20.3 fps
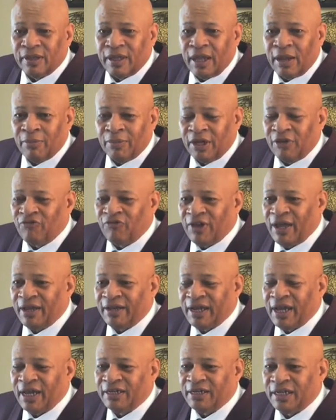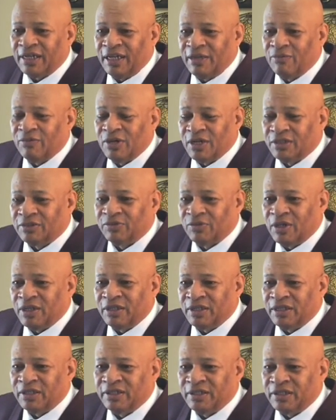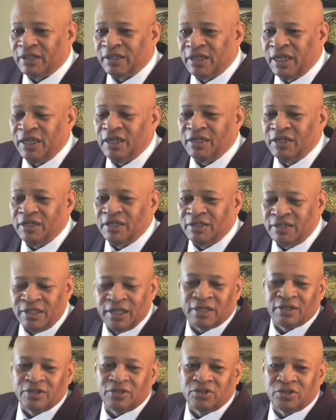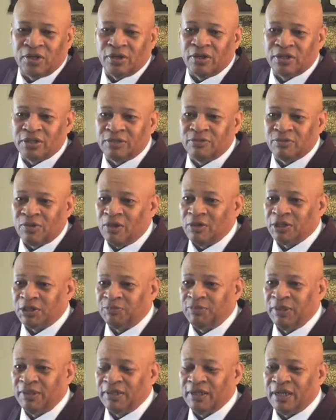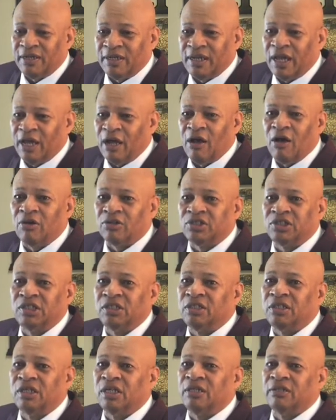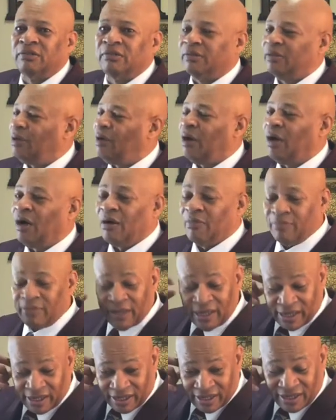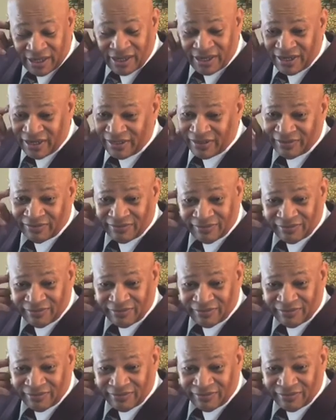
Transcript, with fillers: And when they found out that he was one of the key dignitaries and going to speak that night, oh, she couldn't. Oh, my God.